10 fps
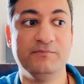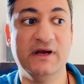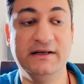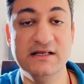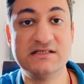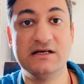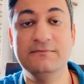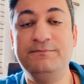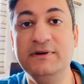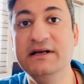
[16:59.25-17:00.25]
it is
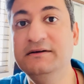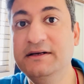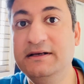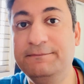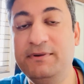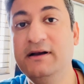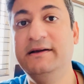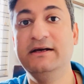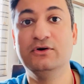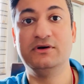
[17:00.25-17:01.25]
completely
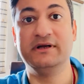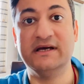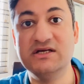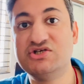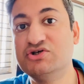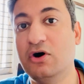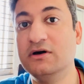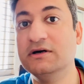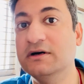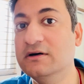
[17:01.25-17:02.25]
depending on his
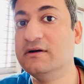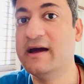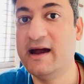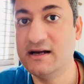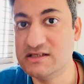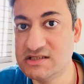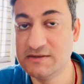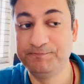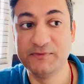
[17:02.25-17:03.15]
or her hands,